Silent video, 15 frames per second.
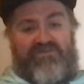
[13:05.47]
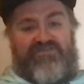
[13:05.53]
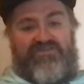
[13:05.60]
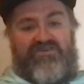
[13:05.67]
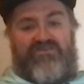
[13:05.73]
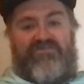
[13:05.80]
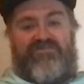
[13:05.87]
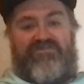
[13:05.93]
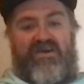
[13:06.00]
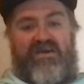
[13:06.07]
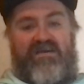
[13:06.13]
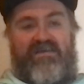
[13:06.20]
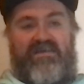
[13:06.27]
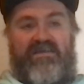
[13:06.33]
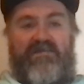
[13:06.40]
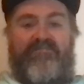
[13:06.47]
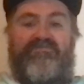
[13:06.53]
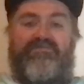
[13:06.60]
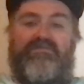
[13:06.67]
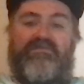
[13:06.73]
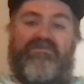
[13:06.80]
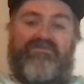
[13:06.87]
shot on target,
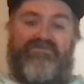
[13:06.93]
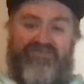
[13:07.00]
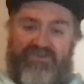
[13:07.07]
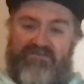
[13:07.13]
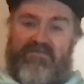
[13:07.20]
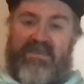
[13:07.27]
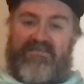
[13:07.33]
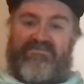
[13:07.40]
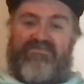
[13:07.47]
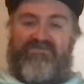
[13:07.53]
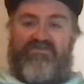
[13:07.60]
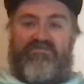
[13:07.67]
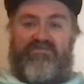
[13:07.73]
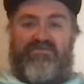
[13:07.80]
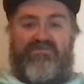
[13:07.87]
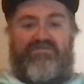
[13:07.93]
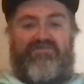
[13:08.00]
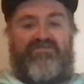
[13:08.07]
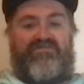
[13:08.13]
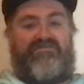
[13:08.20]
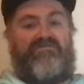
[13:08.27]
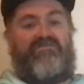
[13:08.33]
2 mazy
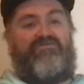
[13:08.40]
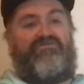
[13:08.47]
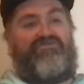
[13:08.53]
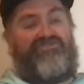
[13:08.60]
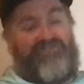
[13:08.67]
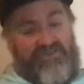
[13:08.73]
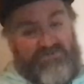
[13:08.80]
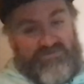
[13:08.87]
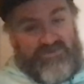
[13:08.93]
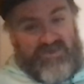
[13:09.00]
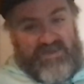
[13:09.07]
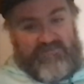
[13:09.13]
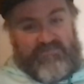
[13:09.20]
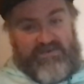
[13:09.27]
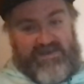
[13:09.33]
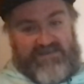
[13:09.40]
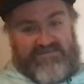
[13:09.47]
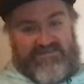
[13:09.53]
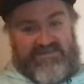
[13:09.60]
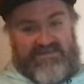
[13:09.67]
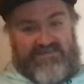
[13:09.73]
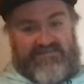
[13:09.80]
dribbles, 2 key
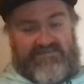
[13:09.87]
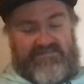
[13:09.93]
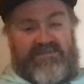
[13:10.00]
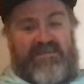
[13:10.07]
passes,